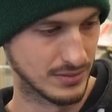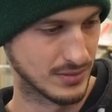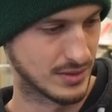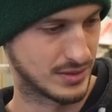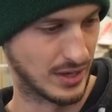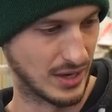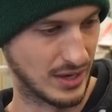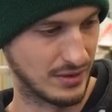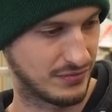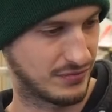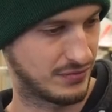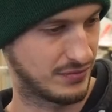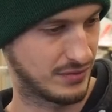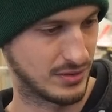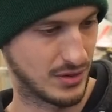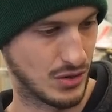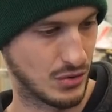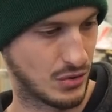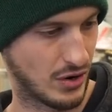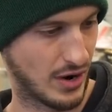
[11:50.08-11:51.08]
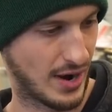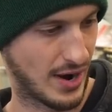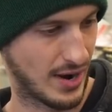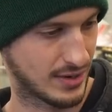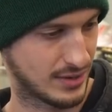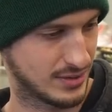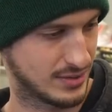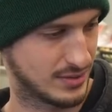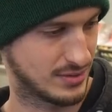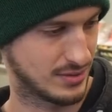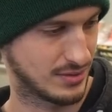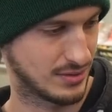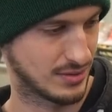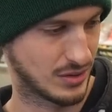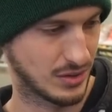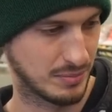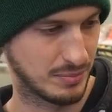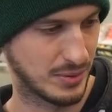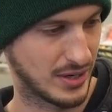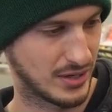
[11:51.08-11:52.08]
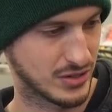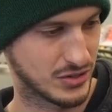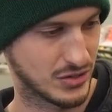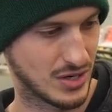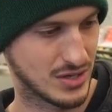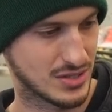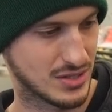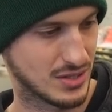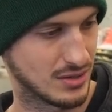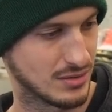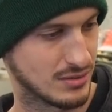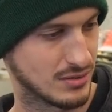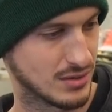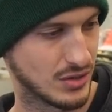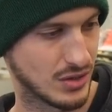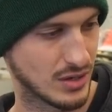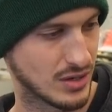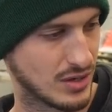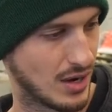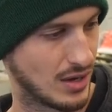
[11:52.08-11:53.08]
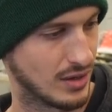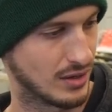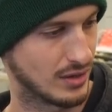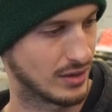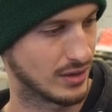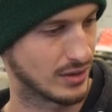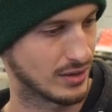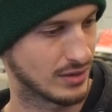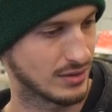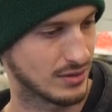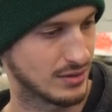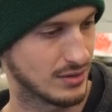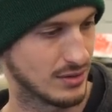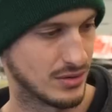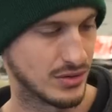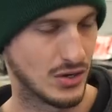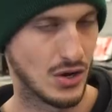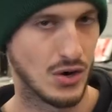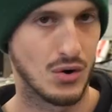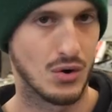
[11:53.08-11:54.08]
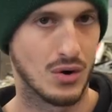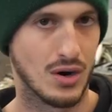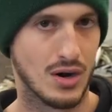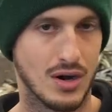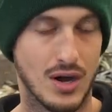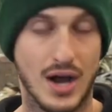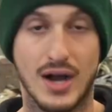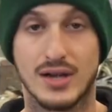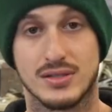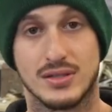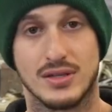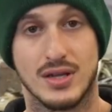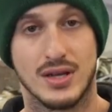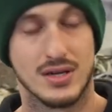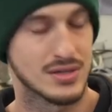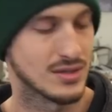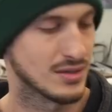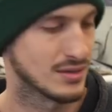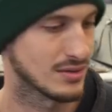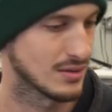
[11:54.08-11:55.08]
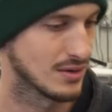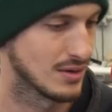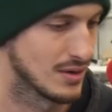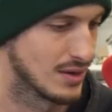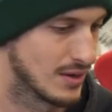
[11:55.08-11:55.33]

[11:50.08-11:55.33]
safe, no cracks, good penetration, good coloring, no uh, oxidation.